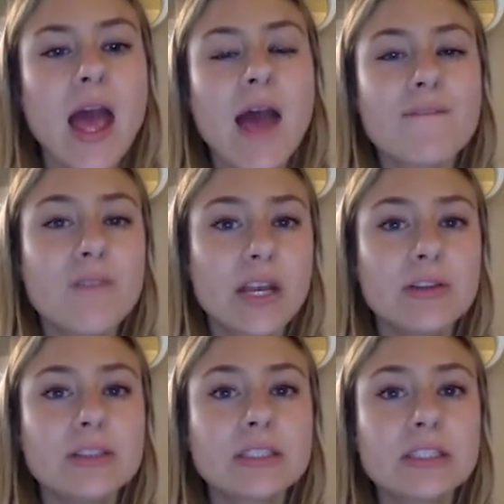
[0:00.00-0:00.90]

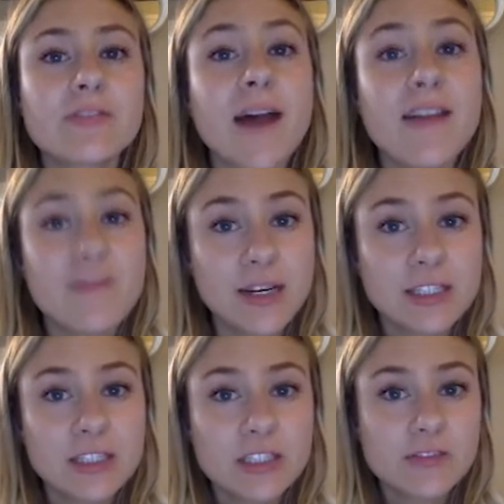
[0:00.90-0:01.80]
Videos under 5
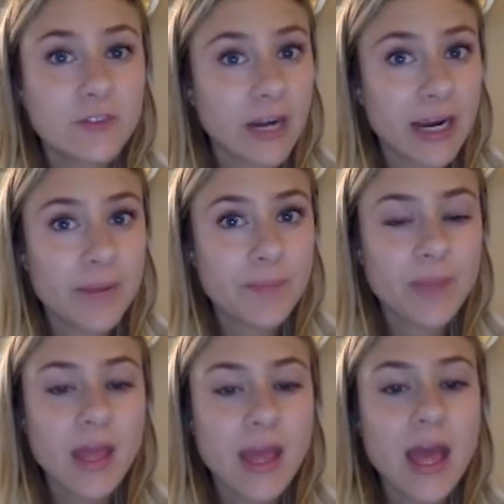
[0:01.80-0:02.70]
minutes are free.
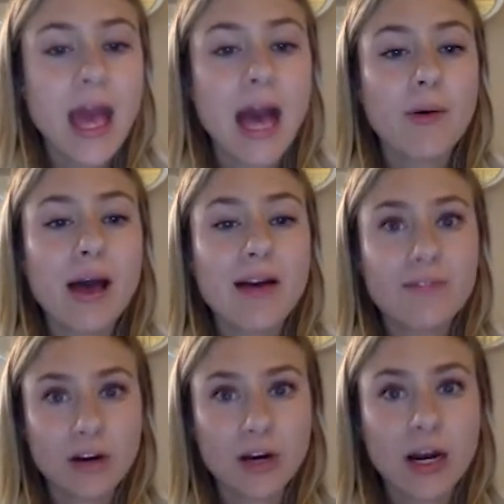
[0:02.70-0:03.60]

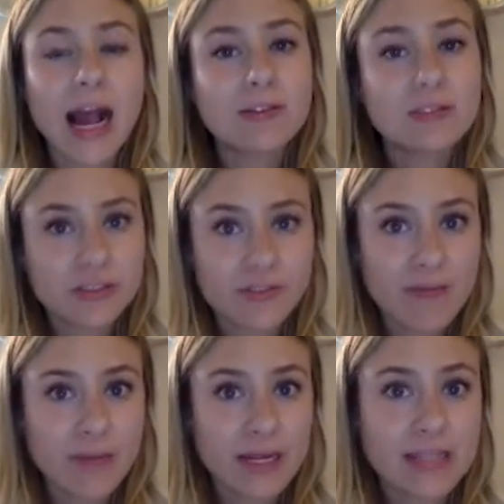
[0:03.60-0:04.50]
However, after 5
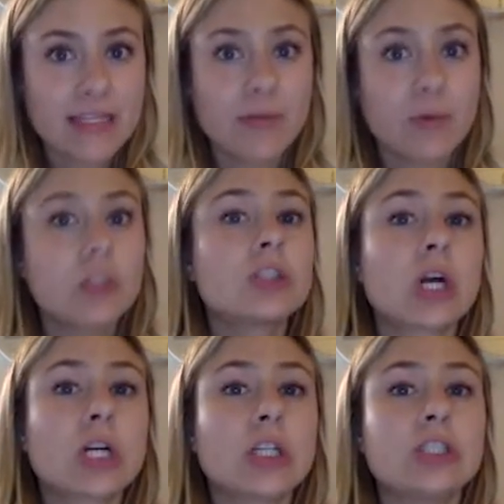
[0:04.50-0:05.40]
minutes, it will
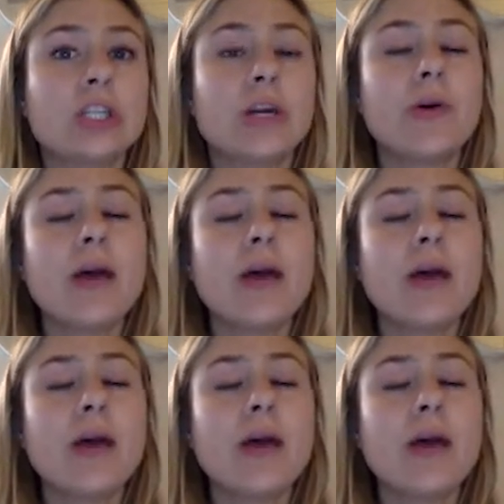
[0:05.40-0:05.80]
charge you.